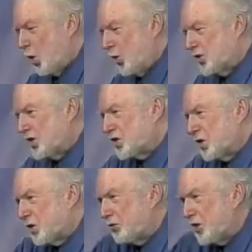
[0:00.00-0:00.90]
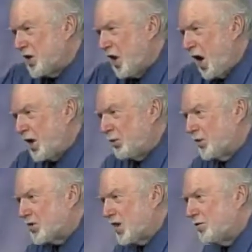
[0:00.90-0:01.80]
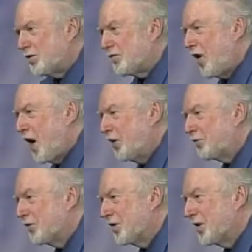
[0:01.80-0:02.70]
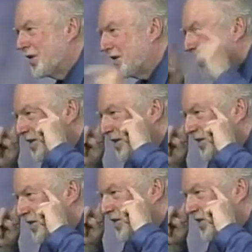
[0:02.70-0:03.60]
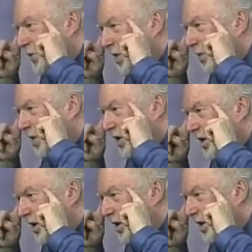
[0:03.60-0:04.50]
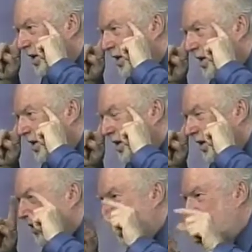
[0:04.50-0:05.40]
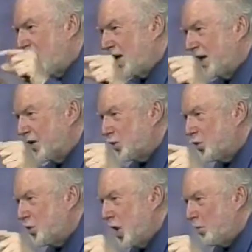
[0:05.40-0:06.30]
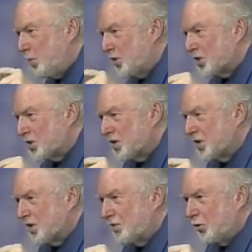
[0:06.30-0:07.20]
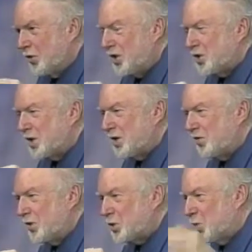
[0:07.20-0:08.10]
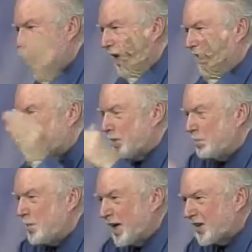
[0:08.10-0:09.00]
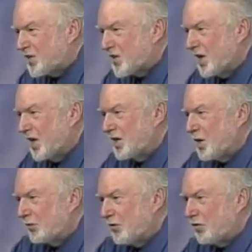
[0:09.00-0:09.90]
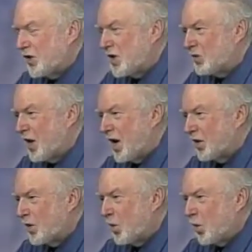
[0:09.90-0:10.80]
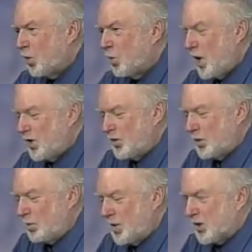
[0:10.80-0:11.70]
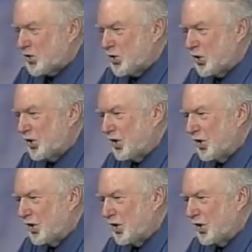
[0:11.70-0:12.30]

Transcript: Or is this a three nine or a seven five? Do you see what I mean? You've got to get two numbers for each individual. And if they're mixed, you have to figure out whether the mixture,